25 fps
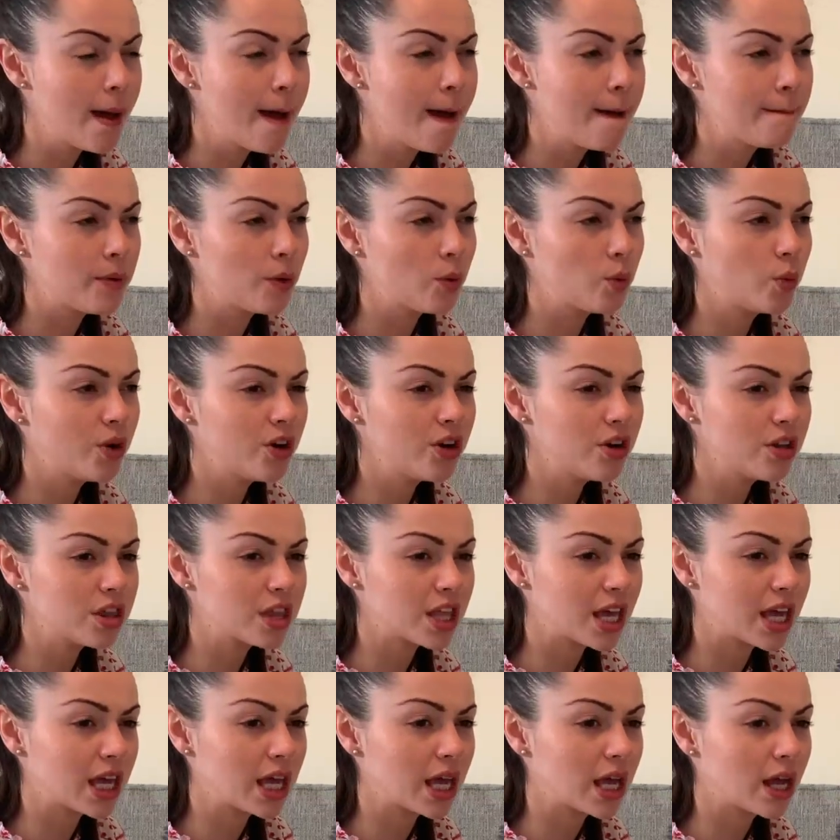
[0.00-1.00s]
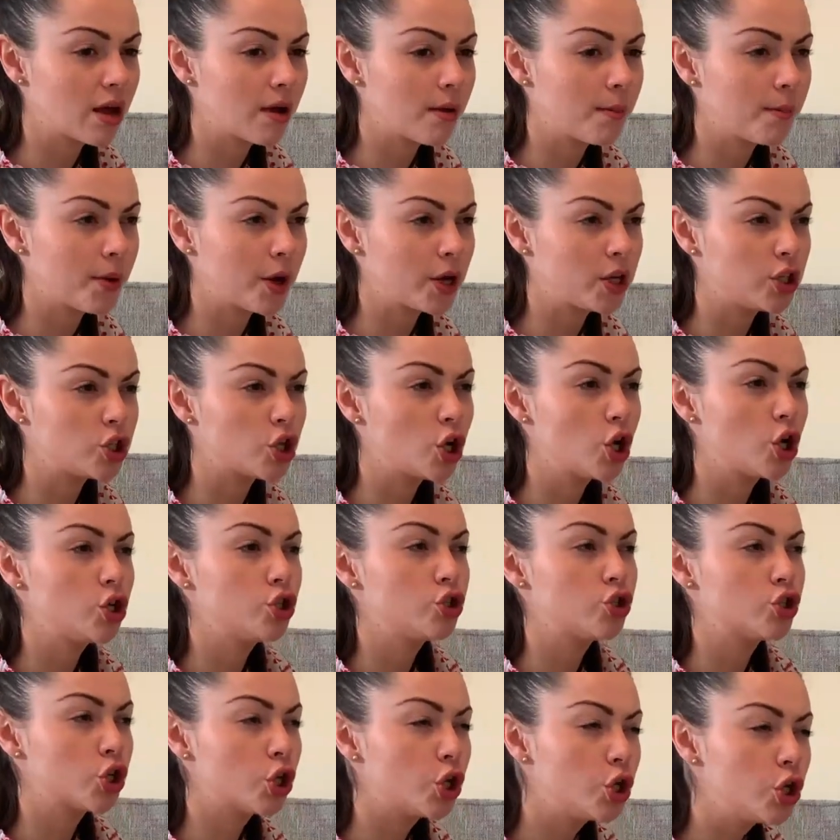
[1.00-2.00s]
but we're thinking about
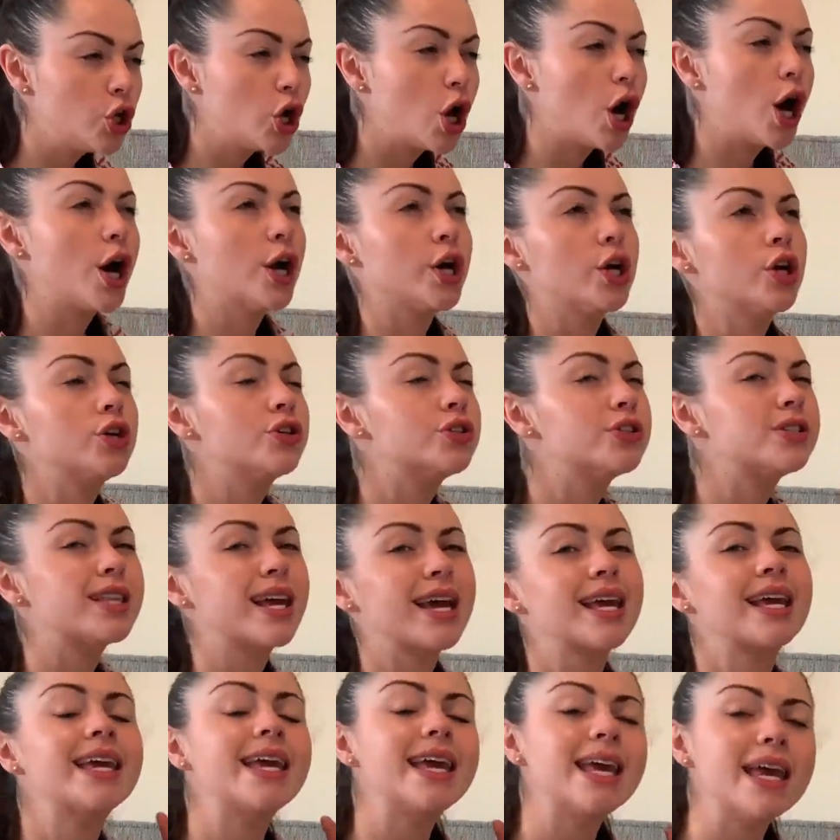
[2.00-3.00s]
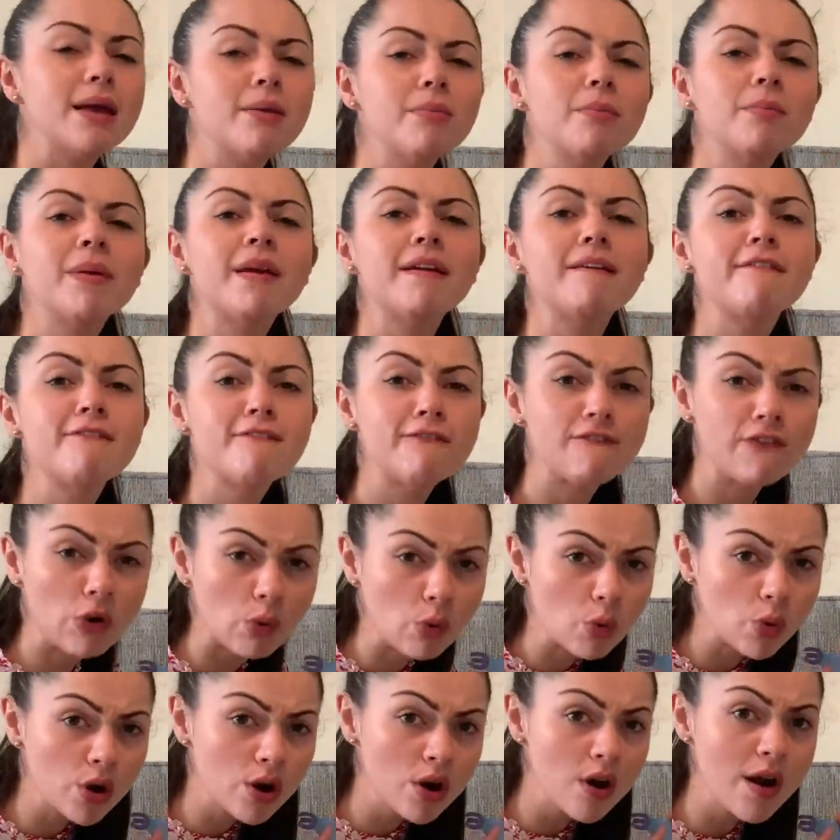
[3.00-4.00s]
2 hours that came
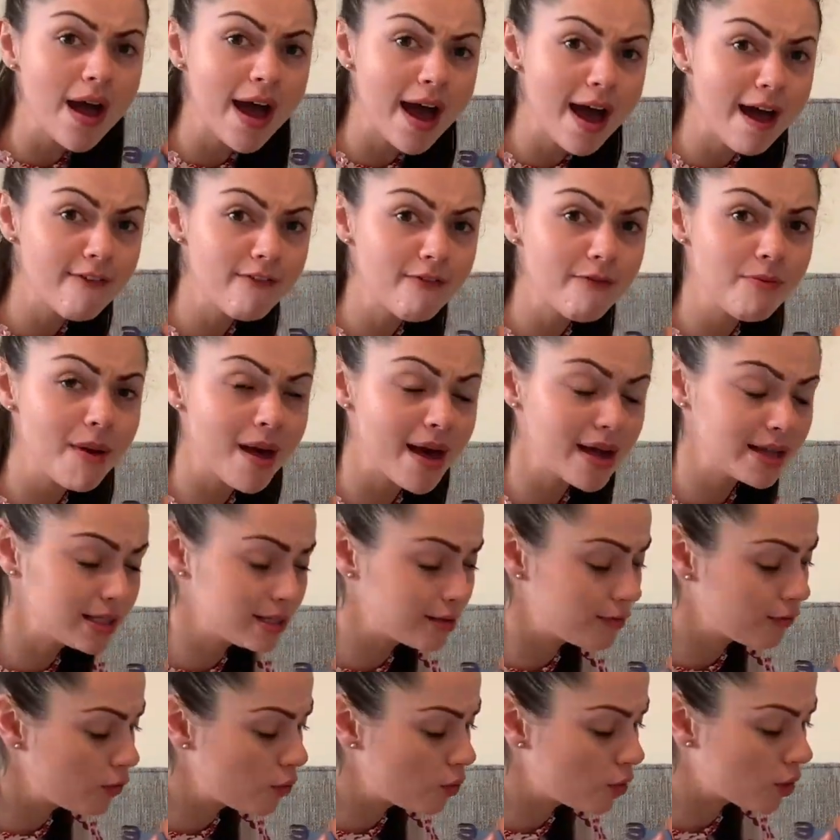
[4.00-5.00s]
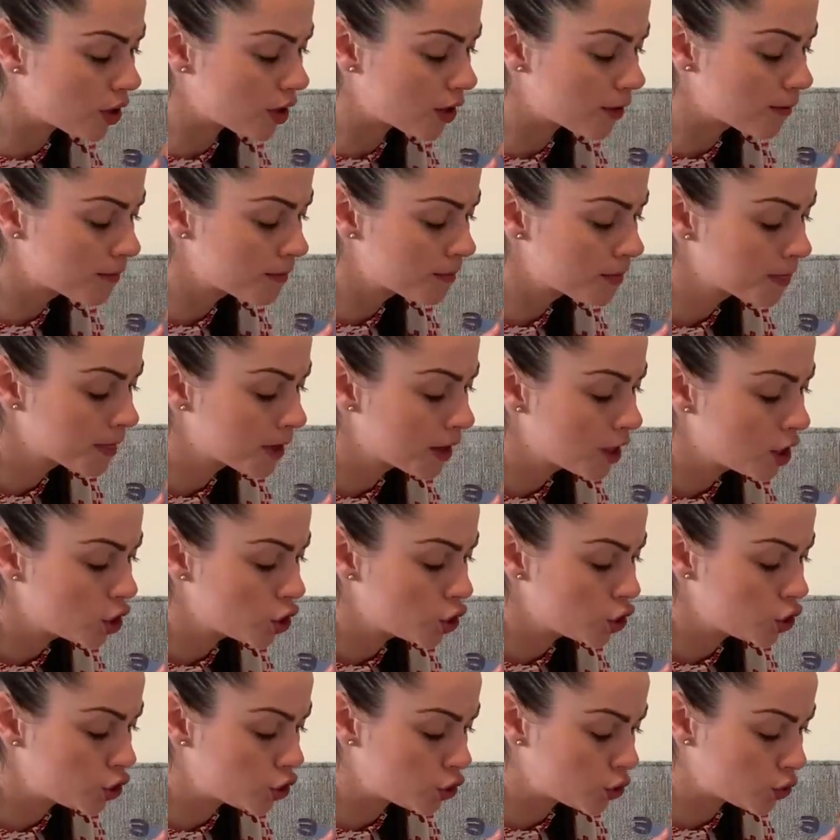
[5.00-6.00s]
before 4:30.
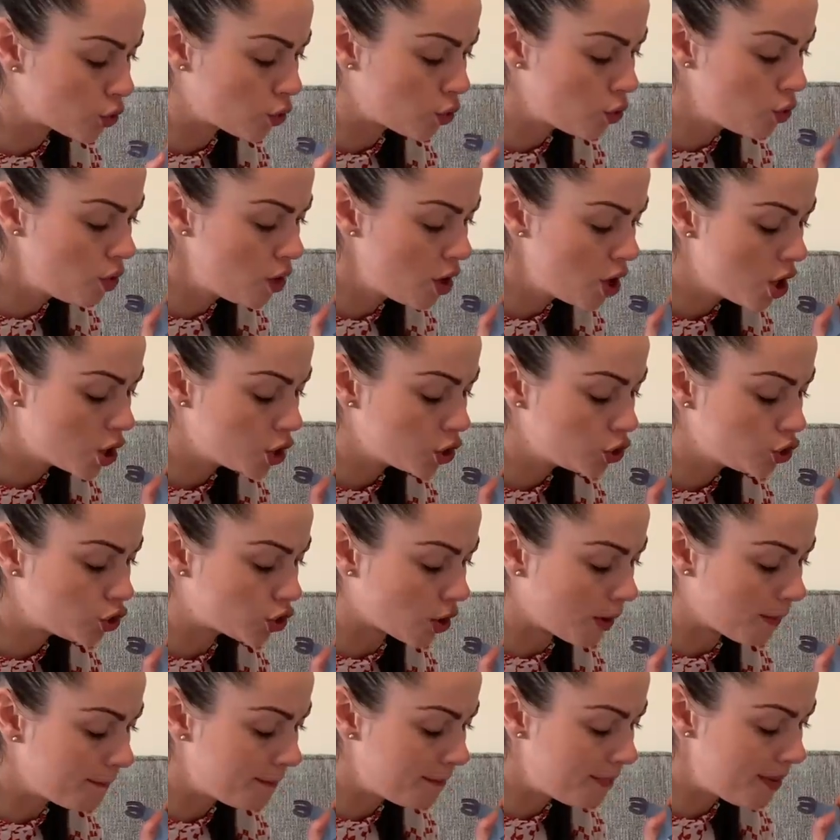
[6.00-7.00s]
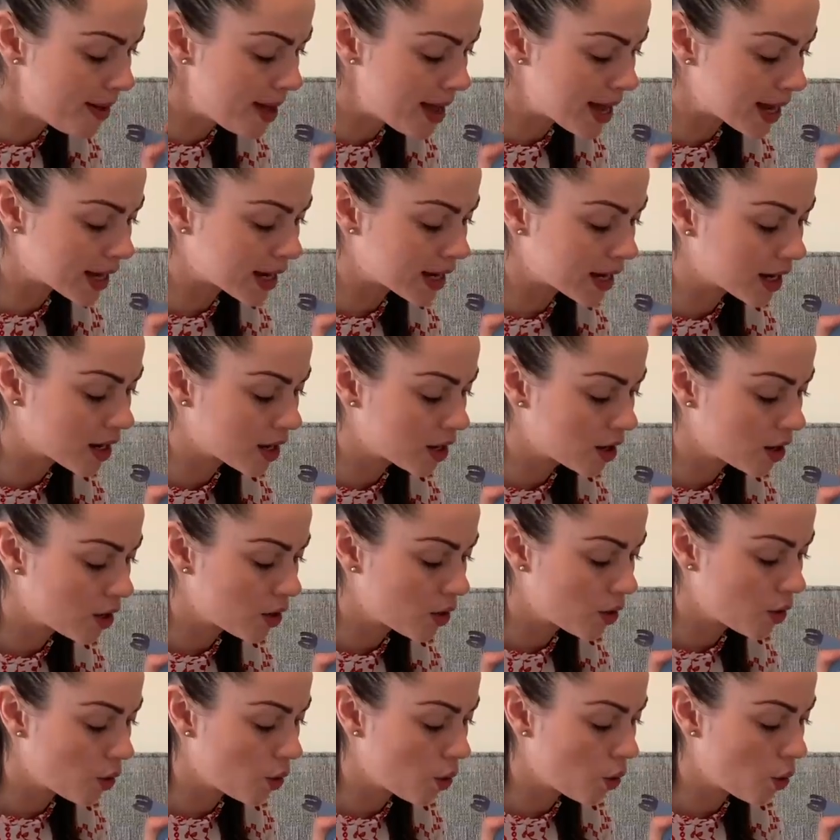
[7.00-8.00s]
So jump back.
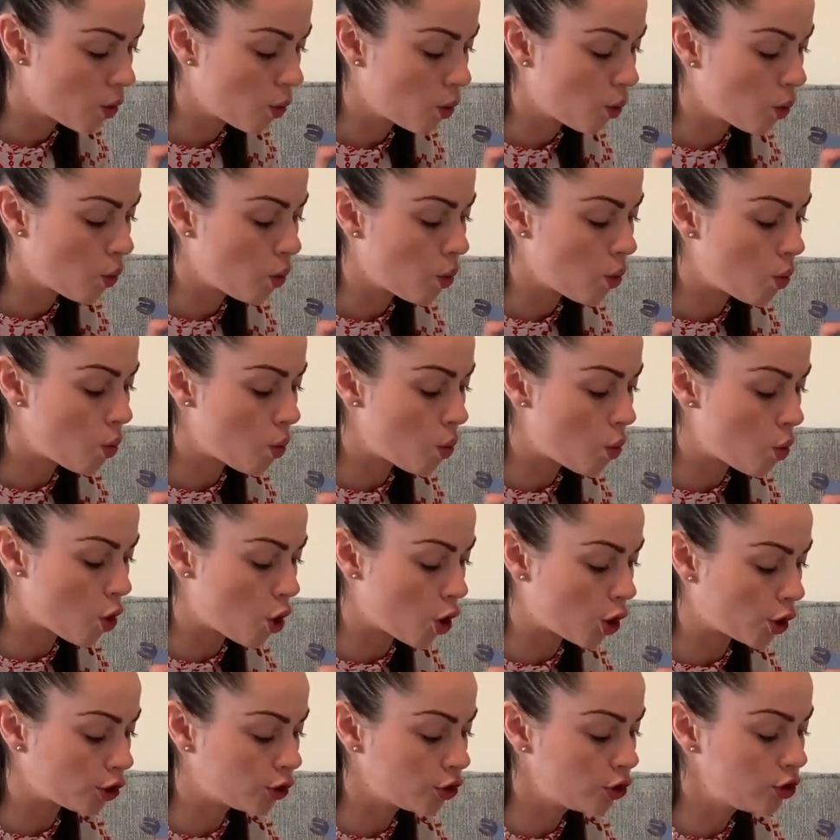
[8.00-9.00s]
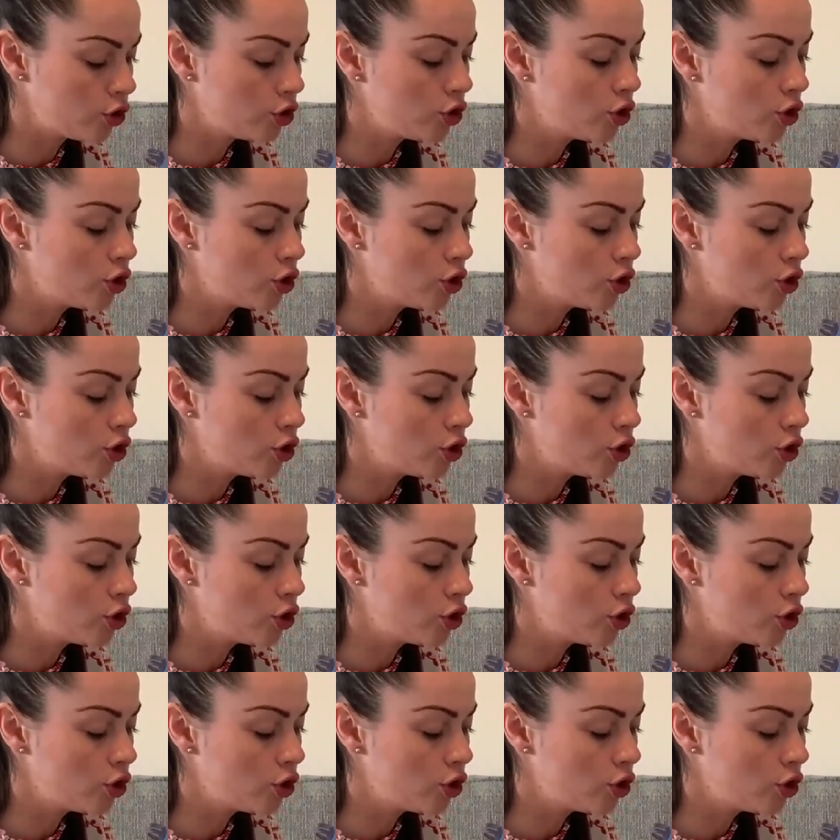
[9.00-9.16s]
1,